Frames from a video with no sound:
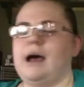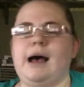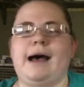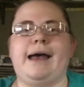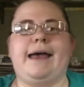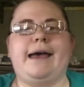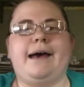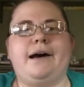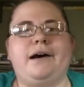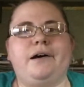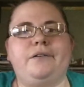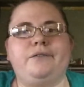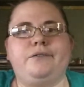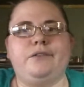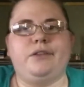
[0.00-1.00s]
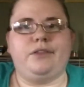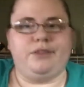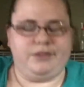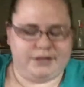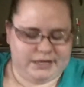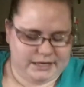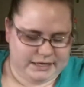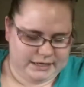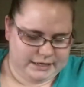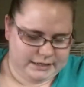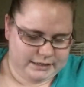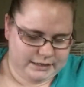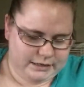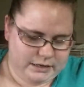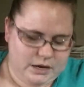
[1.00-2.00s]
I have
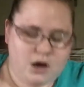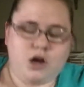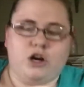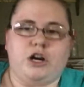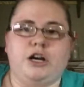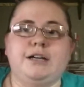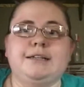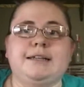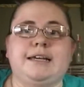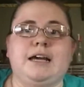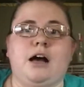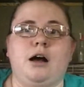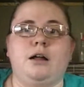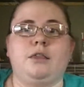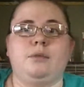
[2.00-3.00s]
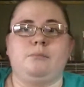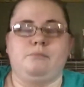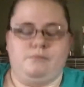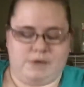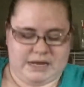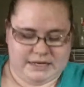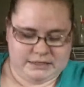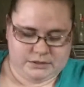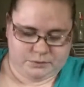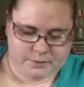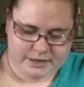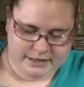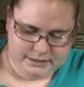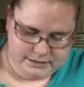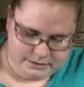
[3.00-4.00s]
the, currently on its
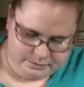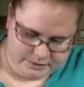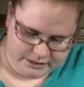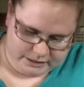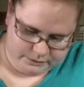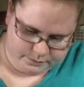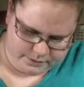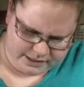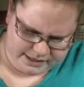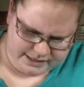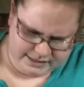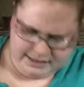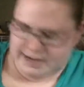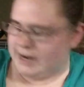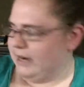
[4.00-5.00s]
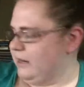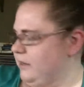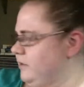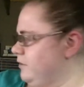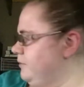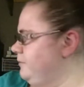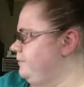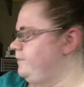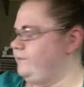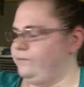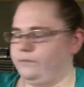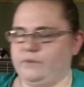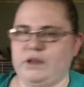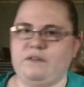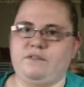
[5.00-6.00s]
way to me right now,
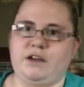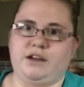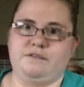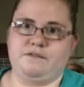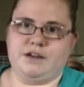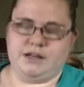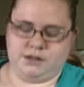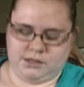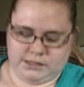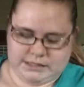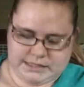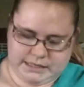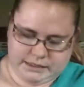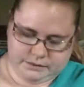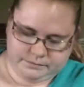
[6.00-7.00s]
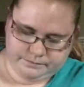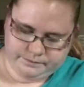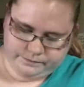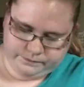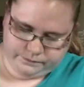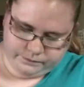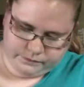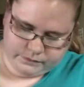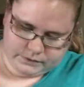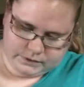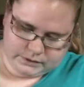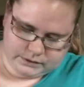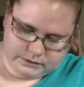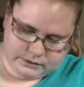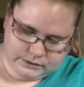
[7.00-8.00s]
if I can find all the tape,
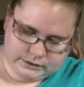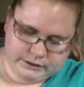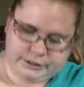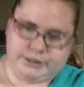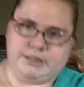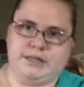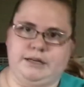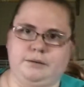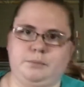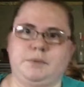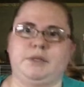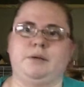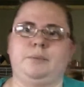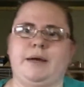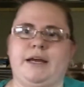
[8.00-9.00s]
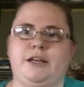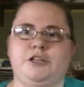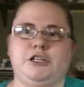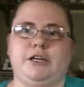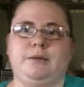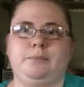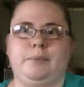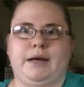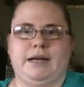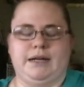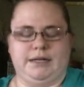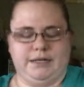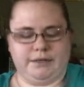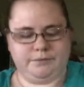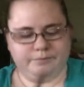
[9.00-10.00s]
clear packaging, bad
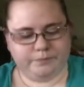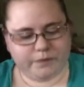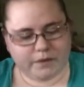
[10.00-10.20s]
idea.